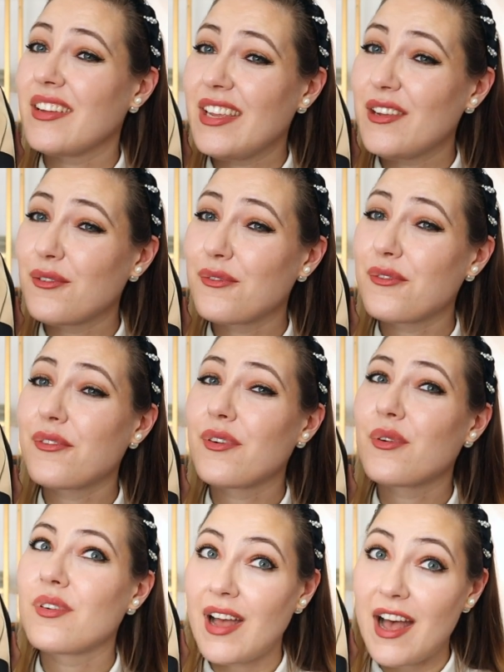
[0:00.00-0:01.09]
if
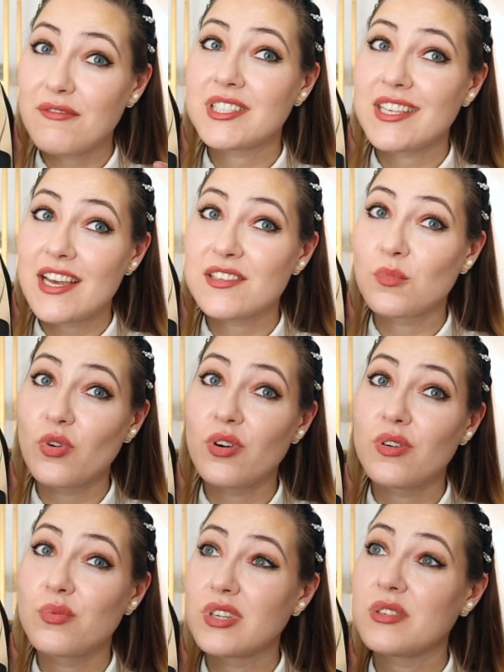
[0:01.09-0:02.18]
half a size
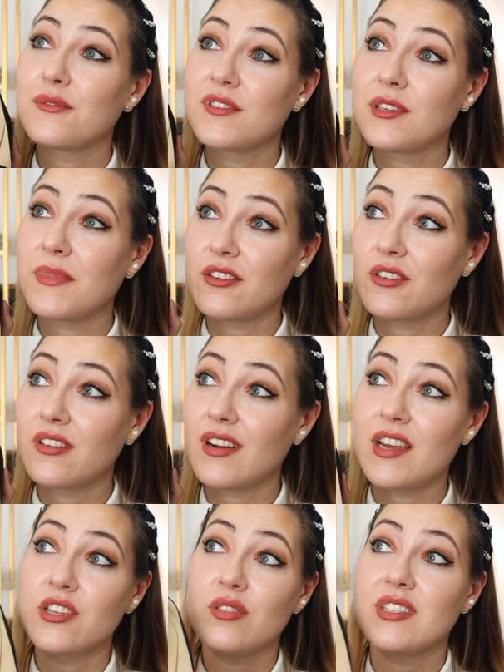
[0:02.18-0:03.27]
more would fit better,
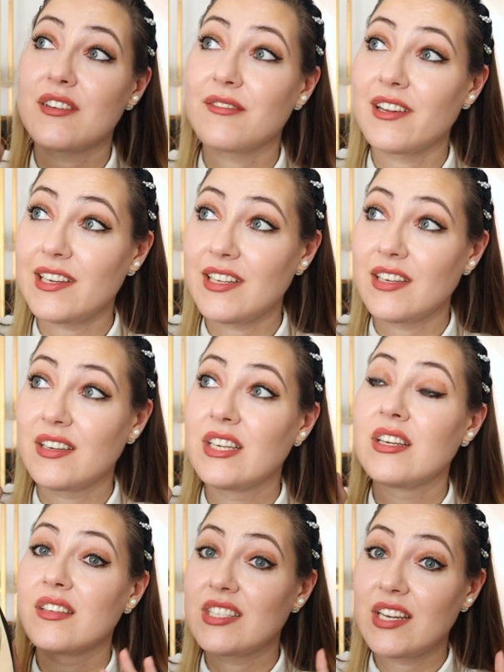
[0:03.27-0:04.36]
I should definitely
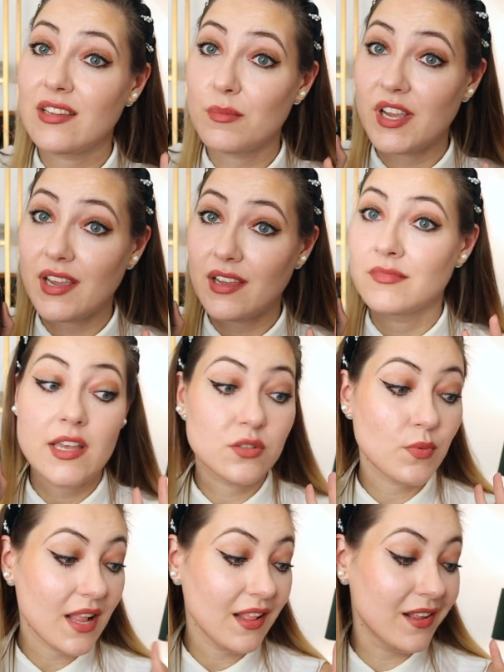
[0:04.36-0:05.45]
send them back as
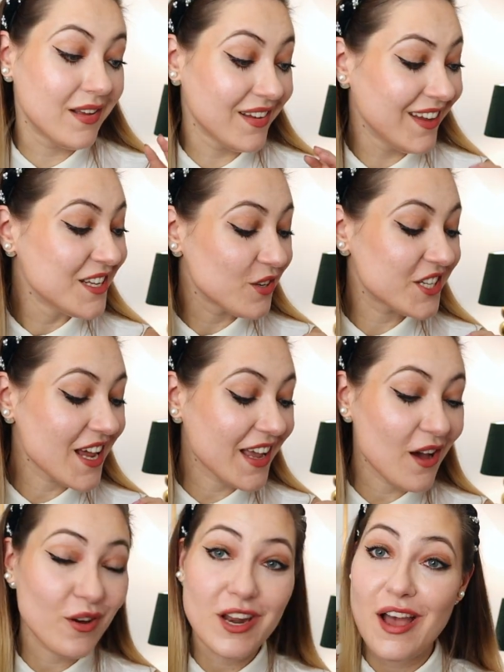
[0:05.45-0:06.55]
well to check
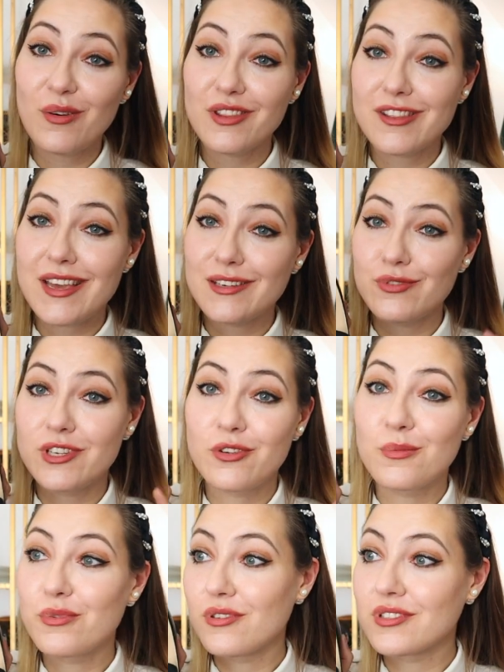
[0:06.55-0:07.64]
out how that
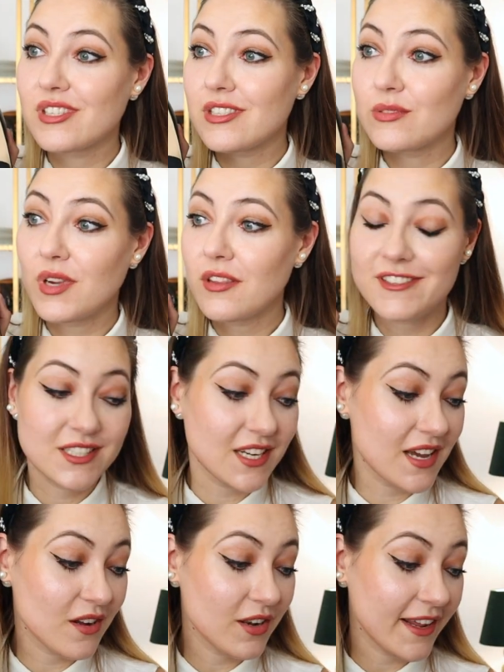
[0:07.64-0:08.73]
return process with
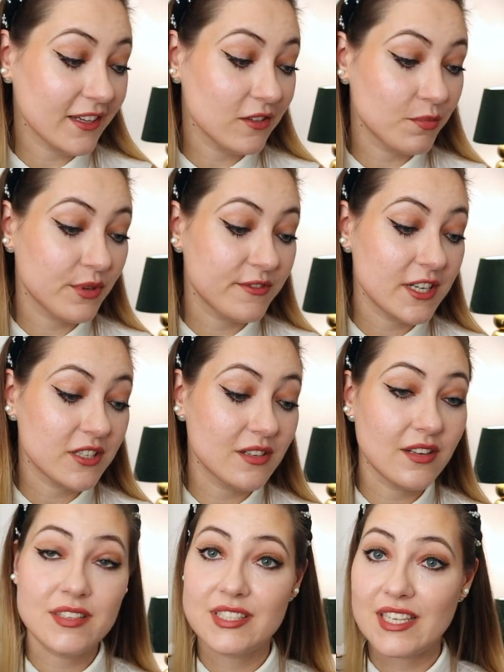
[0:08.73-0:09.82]
Vestiaire Collective
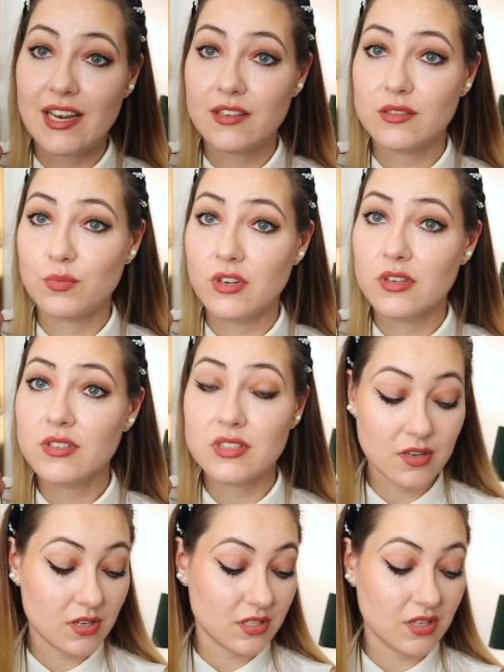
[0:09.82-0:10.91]
professional sellers works,
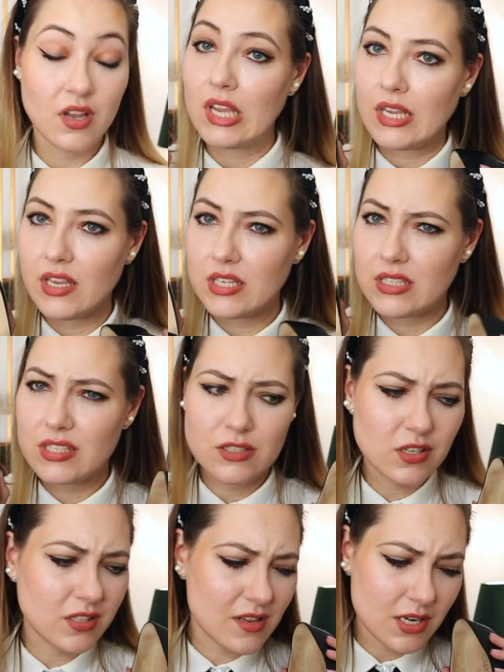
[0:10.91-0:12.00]
because it's
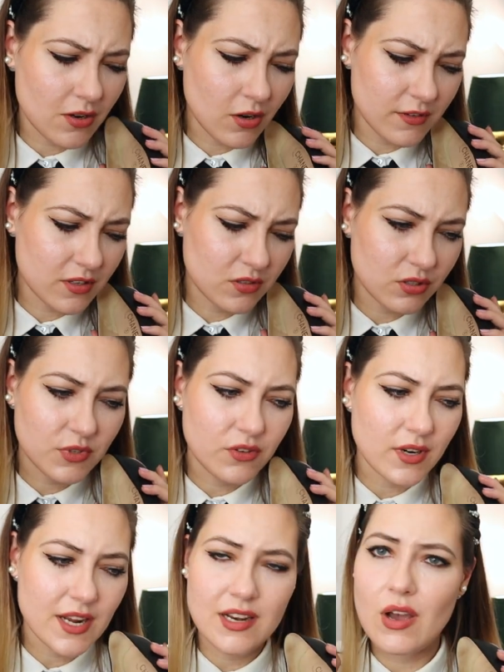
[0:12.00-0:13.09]
not that obvious to me
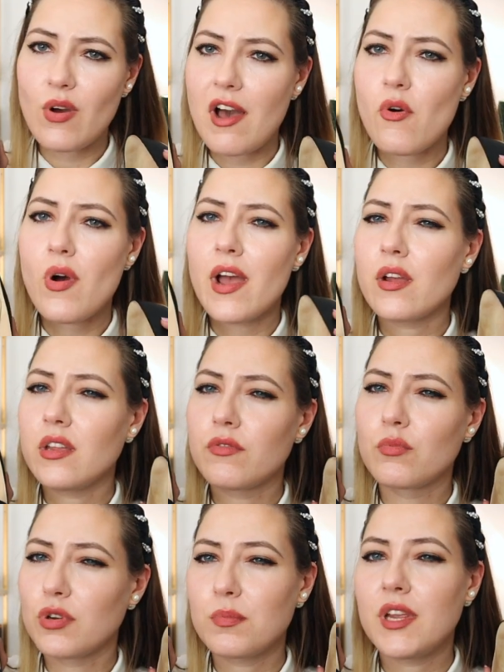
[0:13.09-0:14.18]
right now how I
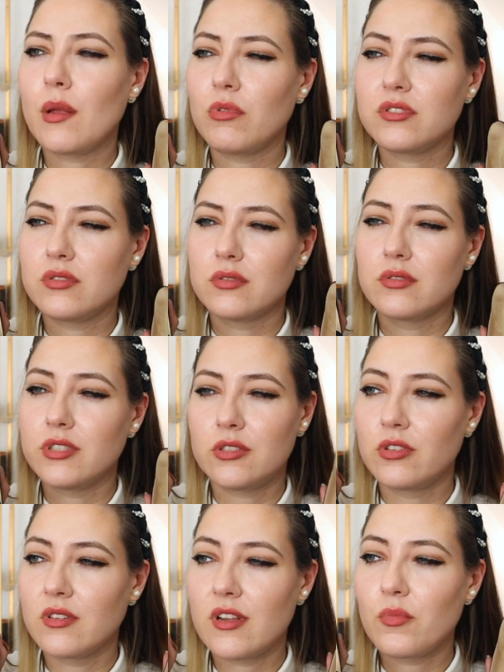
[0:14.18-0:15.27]
even would be able to
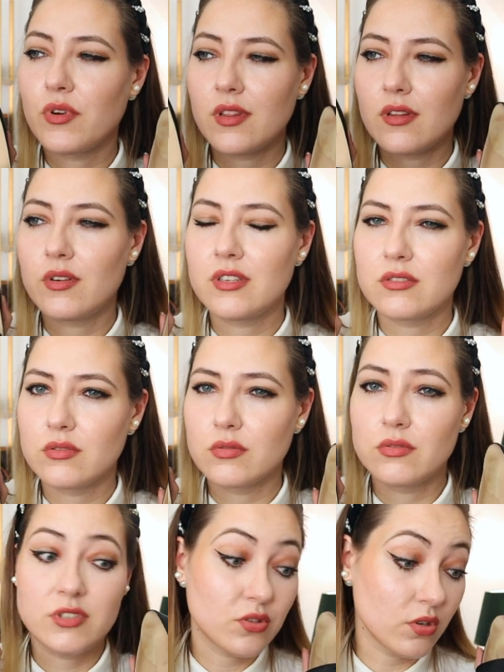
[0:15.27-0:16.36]
return them when there is no
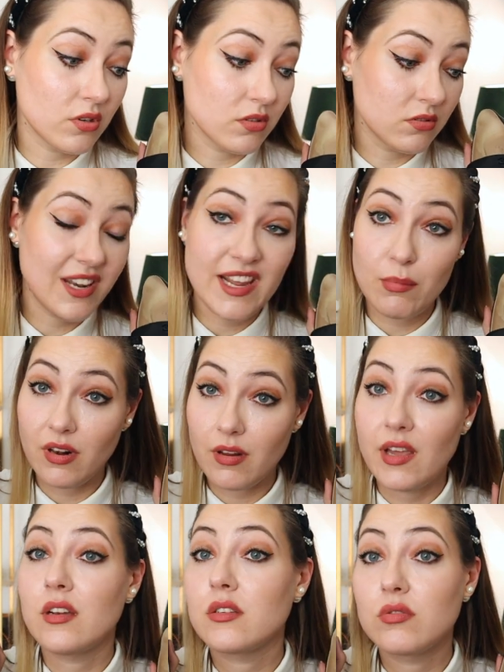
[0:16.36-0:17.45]
return label
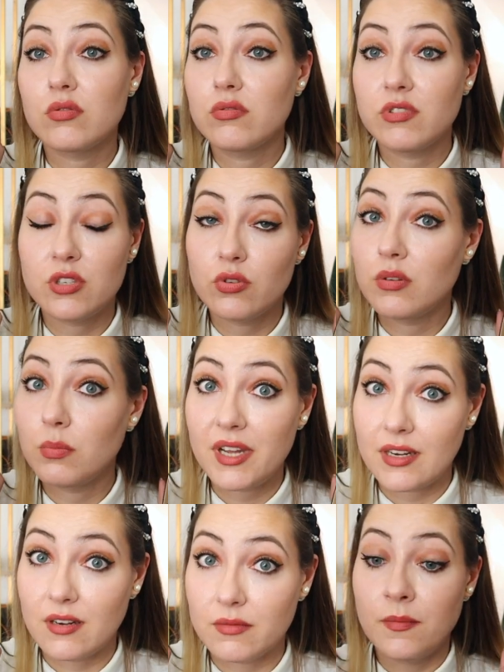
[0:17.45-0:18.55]
and no return
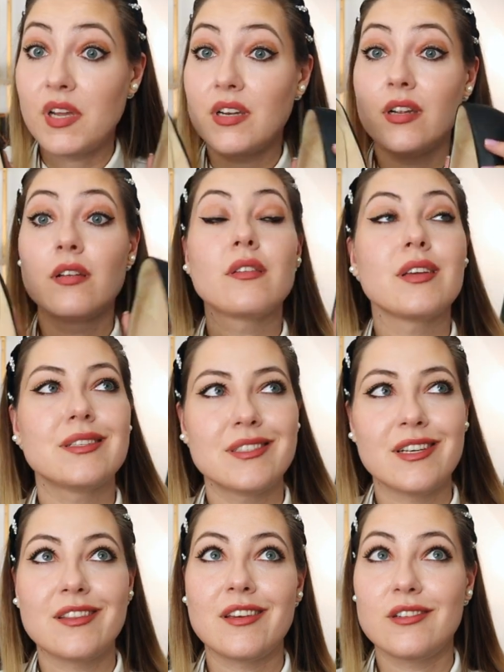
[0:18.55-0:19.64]
button. But that's
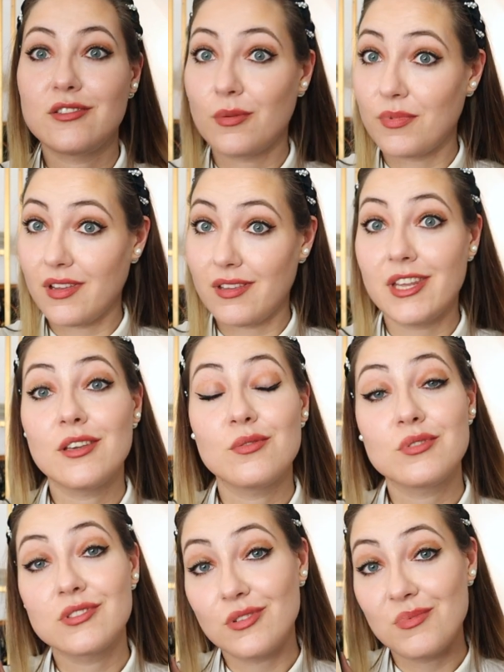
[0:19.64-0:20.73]
another topic. Thank you
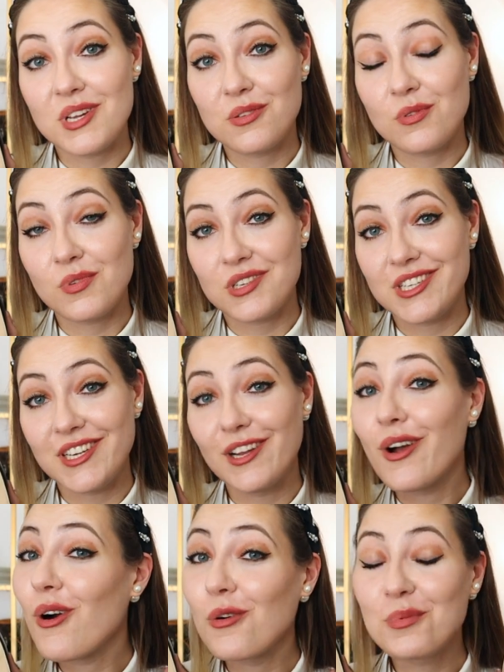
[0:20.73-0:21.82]
so much for watching.
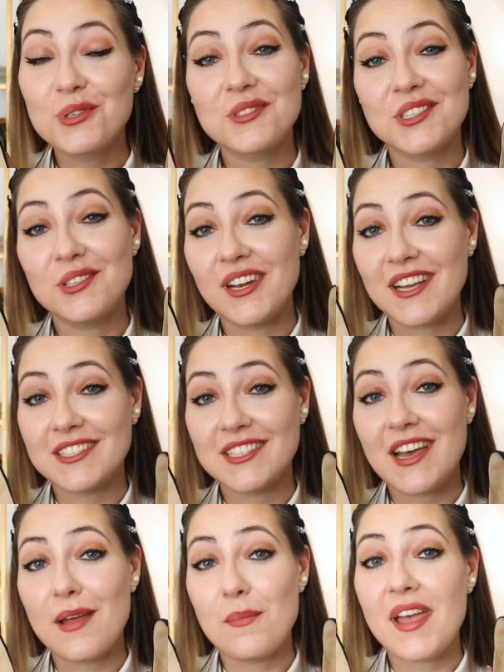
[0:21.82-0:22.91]
Hope to see you next
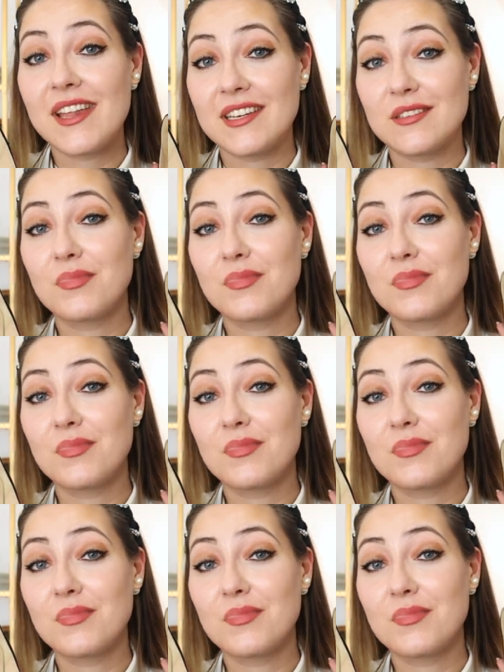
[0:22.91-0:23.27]
time and